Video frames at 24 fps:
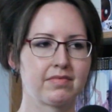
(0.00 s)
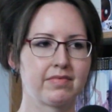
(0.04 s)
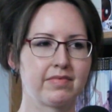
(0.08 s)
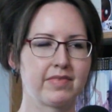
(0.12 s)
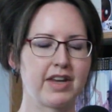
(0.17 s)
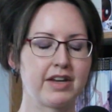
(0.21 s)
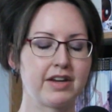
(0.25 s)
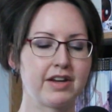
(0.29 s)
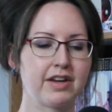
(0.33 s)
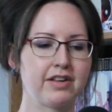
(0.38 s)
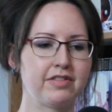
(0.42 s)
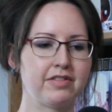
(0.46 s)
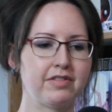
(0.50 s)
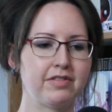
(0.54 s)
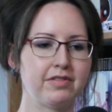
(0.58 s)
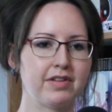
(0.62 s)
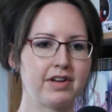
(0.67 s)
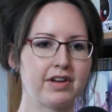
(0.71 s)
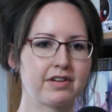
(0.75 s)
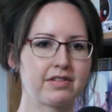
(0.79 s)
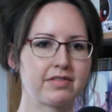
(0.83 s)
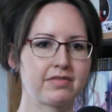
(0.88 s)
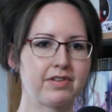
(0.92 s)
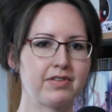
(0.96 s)
It gets you
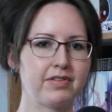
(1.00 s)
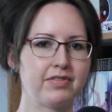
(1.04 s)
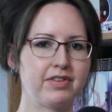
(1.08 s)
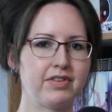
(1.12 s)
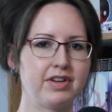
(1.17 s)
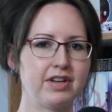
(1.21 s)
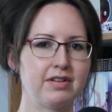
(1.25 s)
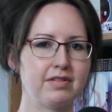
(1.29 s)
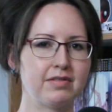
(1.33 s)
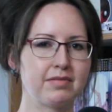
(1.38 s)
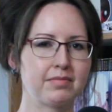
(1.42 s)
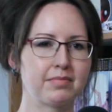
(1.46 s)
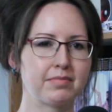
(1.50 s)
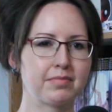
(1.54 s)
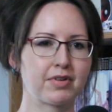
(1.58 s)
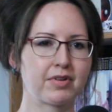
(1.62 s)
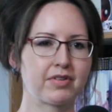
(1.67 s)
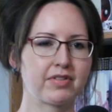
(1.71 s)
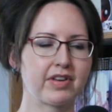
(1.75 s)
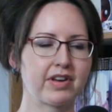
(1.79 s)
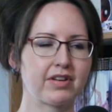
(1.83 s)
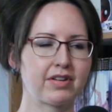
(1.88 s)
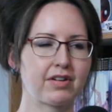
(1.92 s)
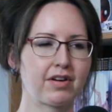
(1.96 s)
like
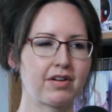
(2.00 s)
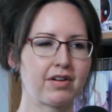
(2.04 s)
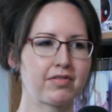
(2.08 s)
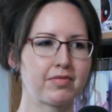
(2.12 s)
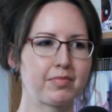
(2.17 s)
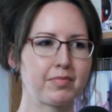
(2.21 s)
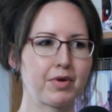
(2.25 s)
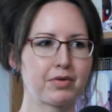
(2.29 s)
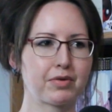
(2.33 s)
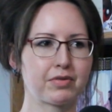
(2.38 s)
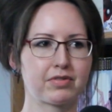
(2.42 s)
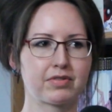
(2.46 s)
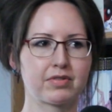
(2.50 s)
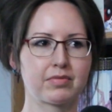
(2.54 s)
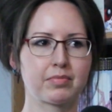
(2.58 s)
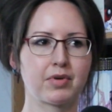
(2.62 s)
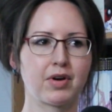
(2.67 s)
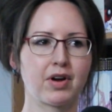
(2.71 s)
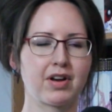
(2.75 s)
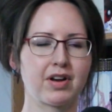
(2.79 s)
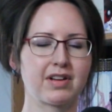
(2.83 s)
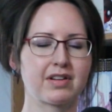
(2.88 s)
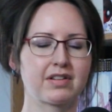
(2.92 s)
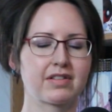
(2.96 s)
15% off most
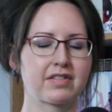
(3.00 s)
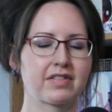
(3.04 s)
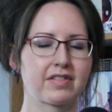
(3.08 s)
products.